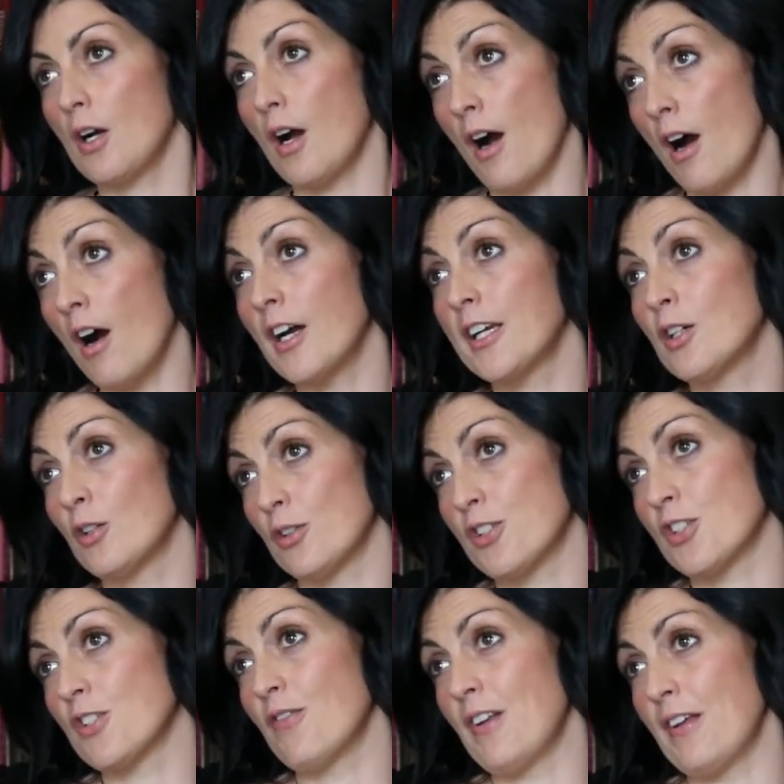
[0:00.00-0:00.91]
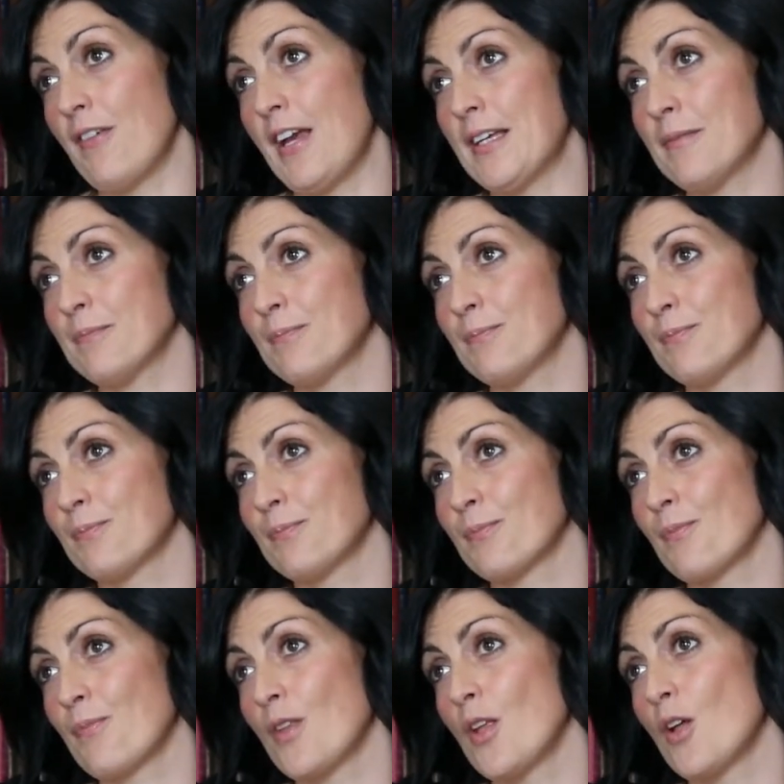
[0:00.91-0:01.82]
a high cost of living
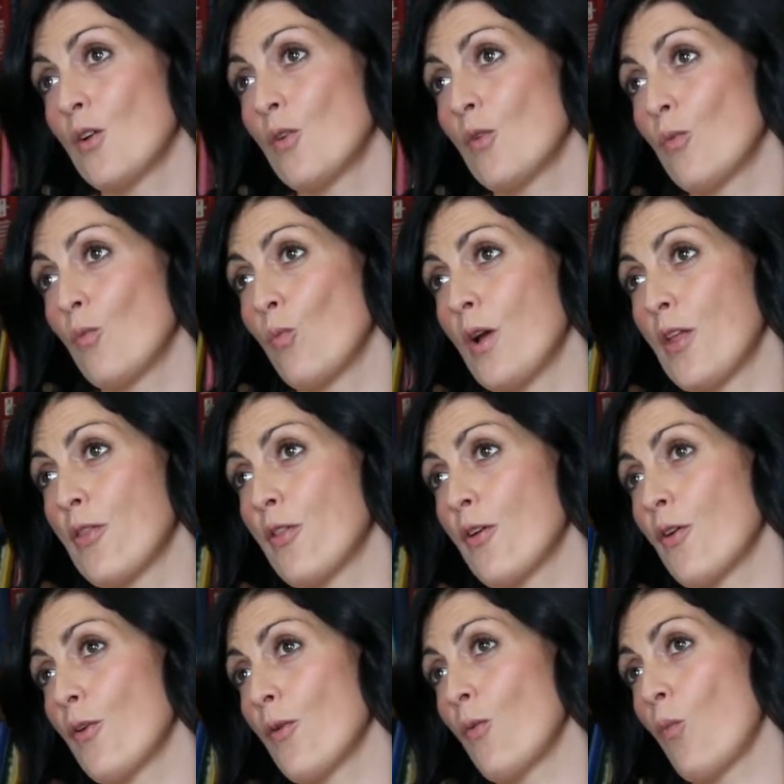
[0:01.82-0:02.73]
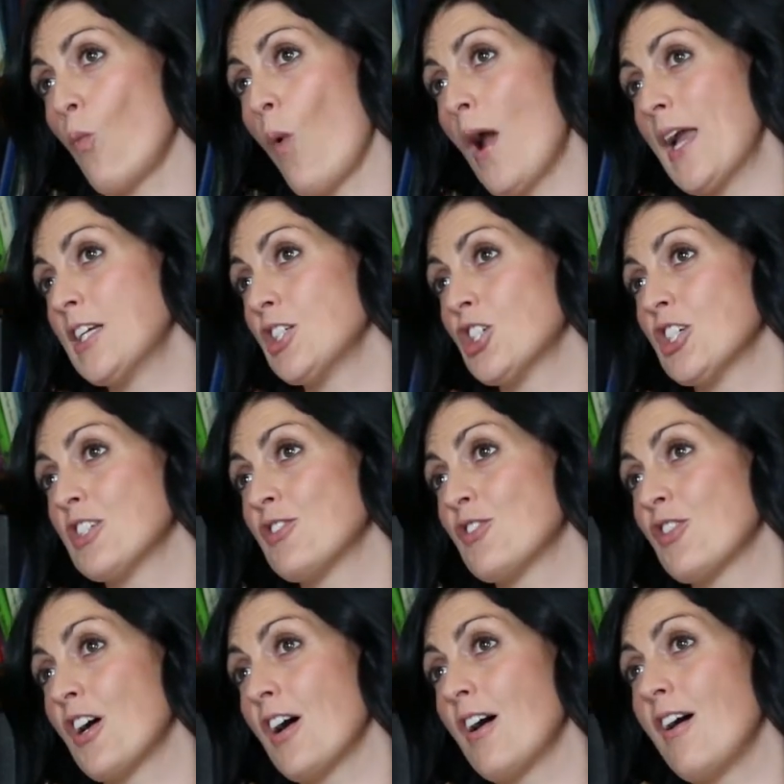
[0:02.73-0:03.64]
with
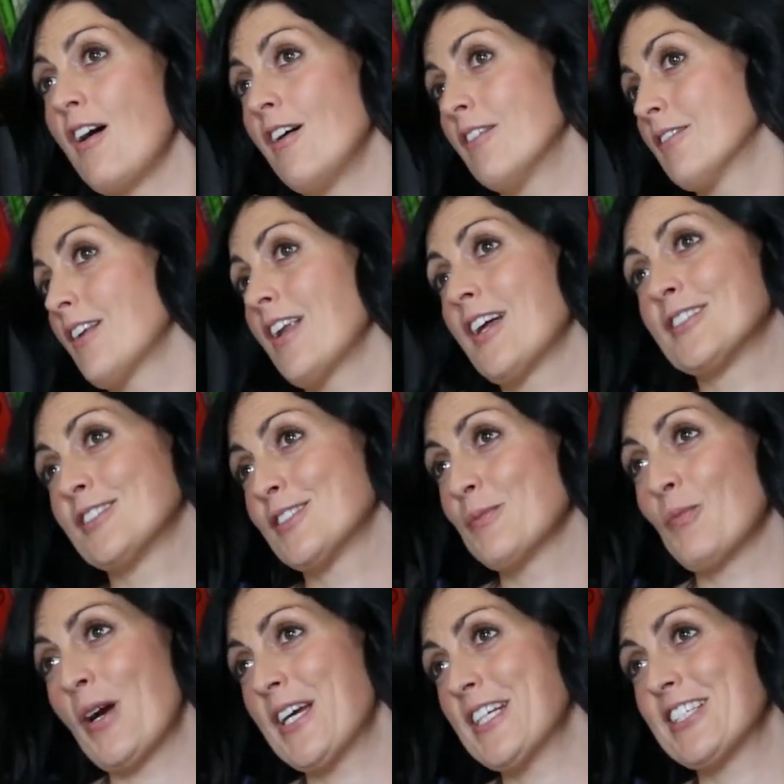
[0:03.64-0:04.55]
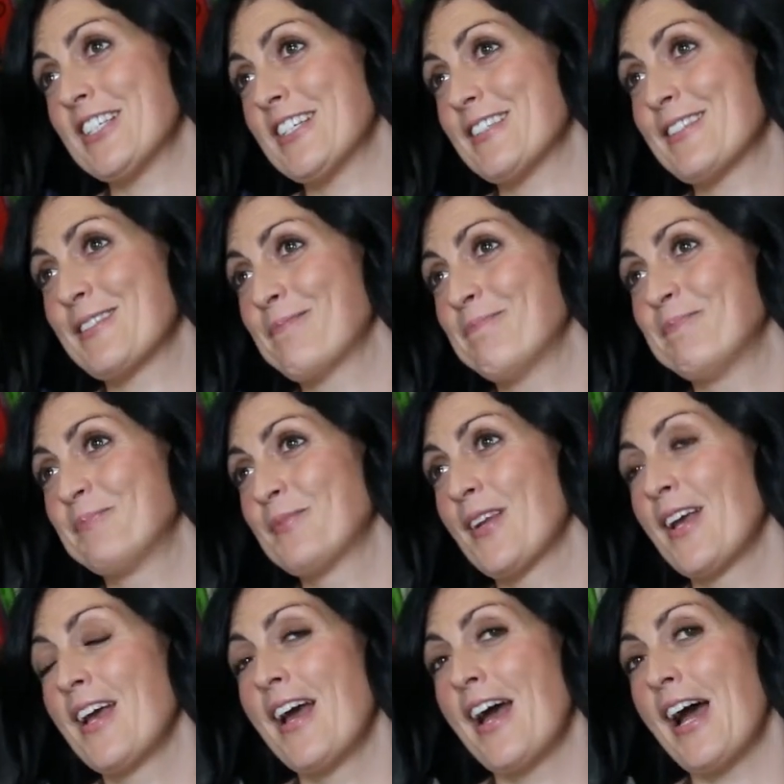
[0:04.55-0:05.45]
wages that aren't London wages.
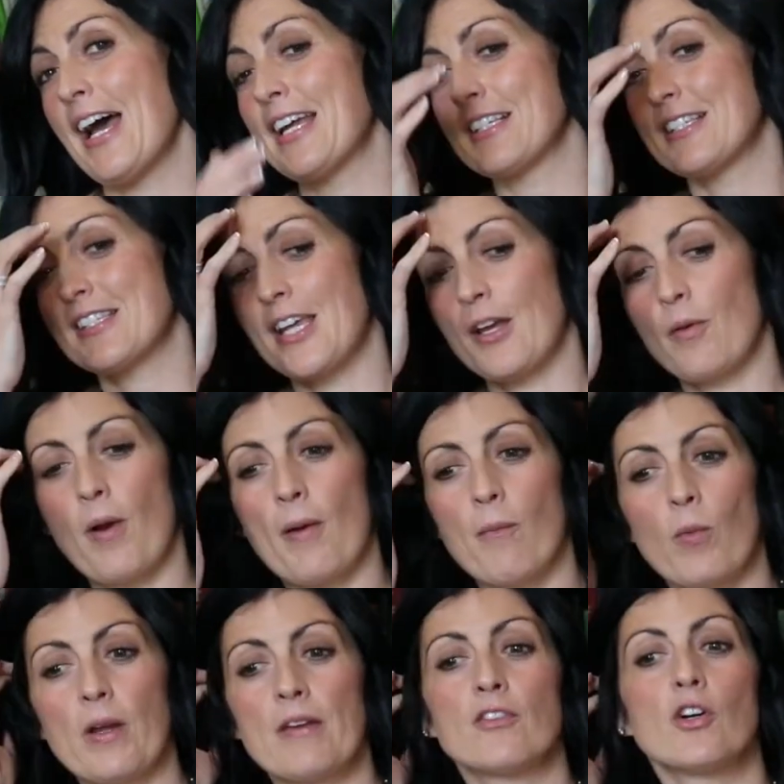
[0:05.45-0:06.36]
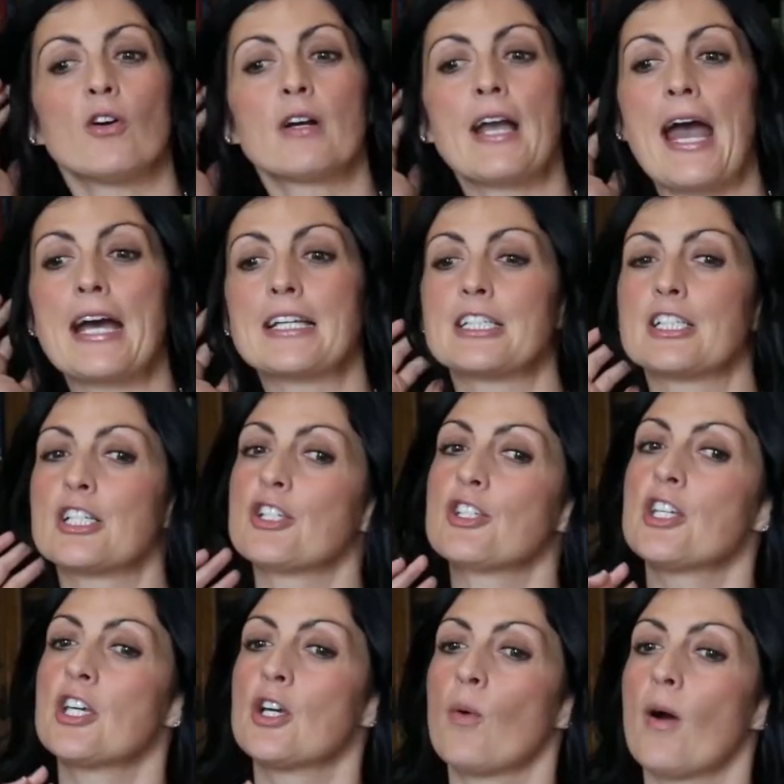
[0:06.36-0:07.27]
And so when we've got
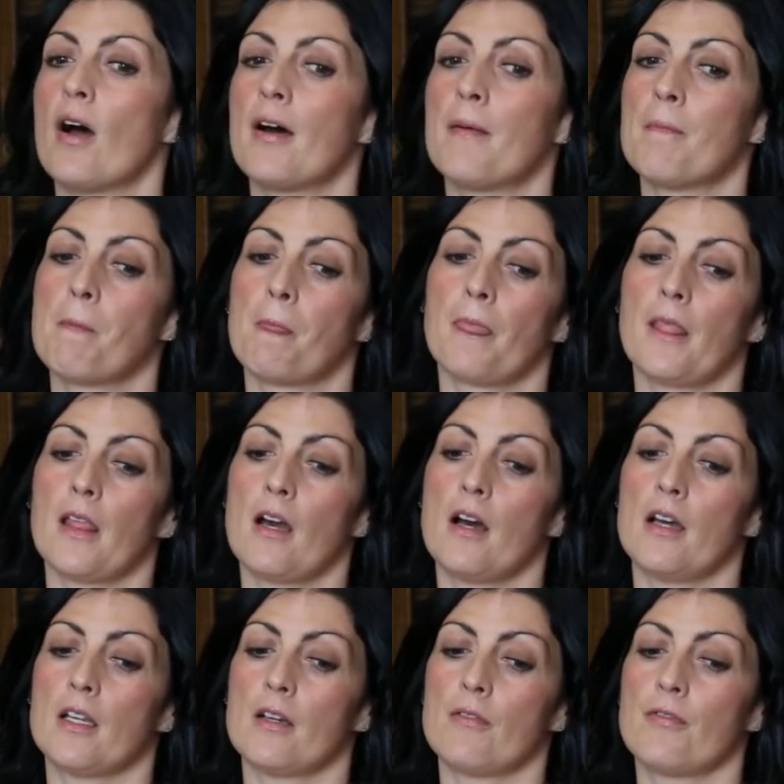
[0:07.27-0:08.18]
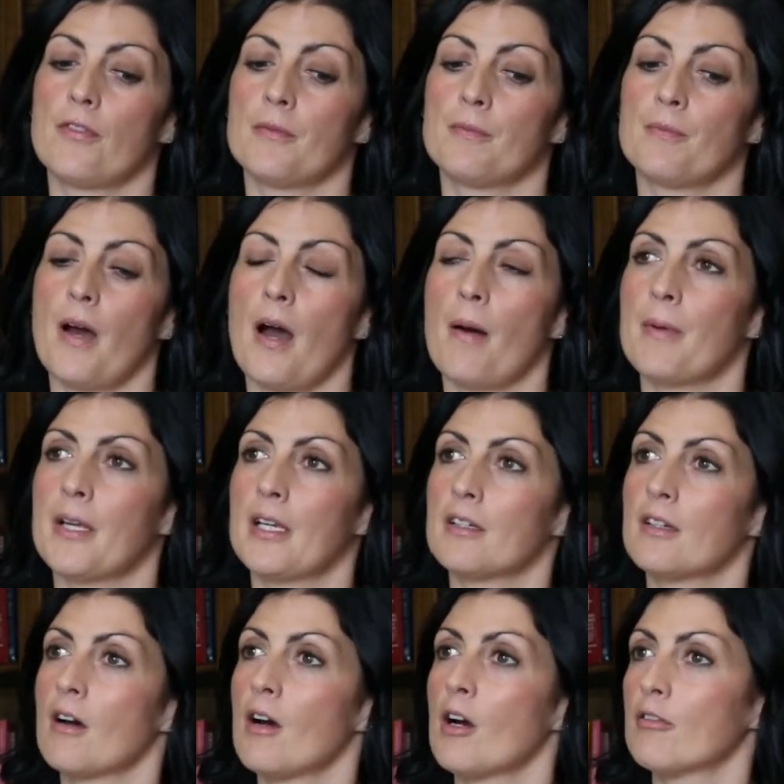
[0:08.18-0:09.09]
candidates who are kind of
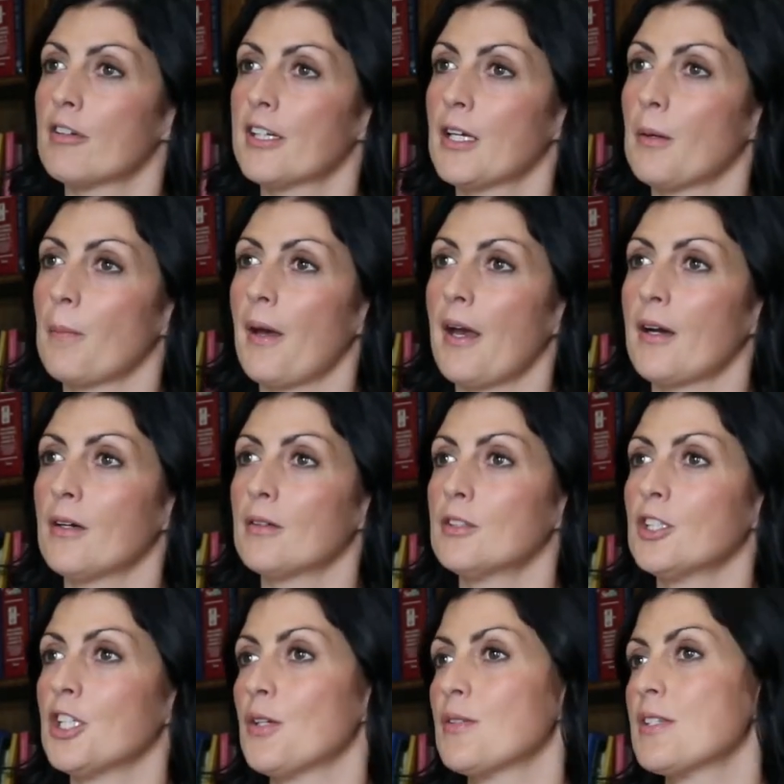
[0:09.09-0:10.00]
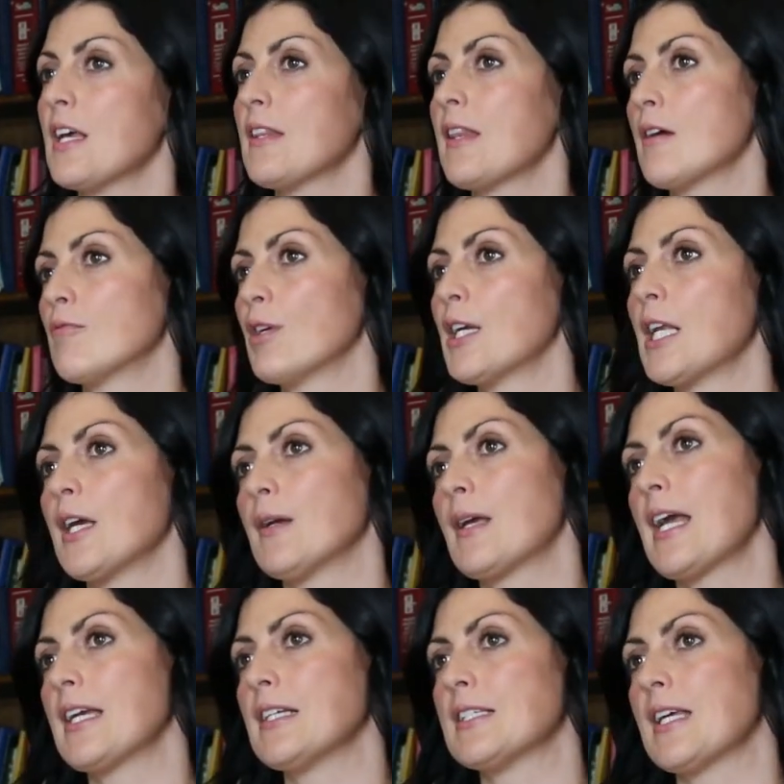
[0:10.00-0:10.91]
umming and ahhing about, say they're
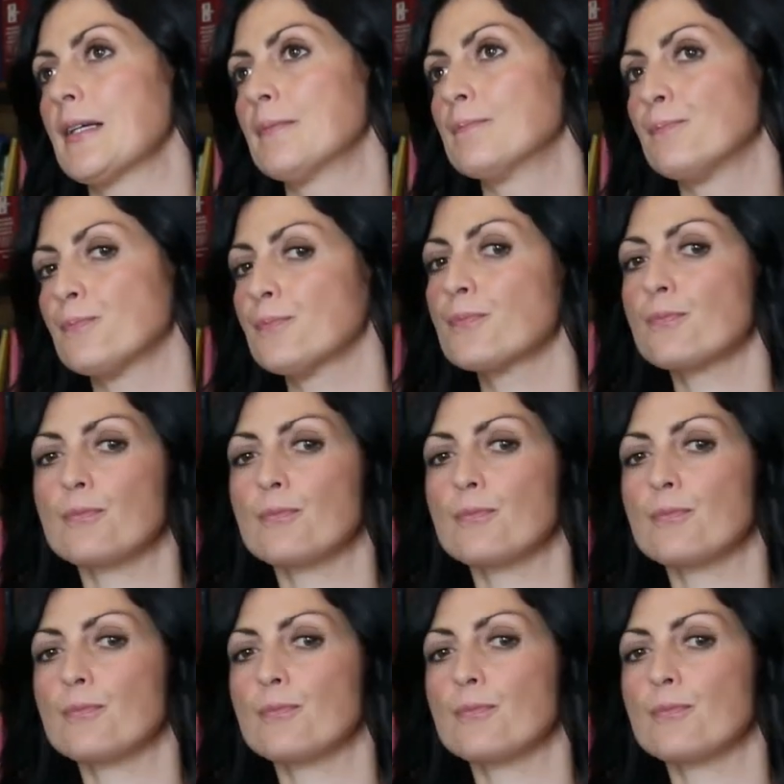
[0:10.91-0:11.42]
relocating,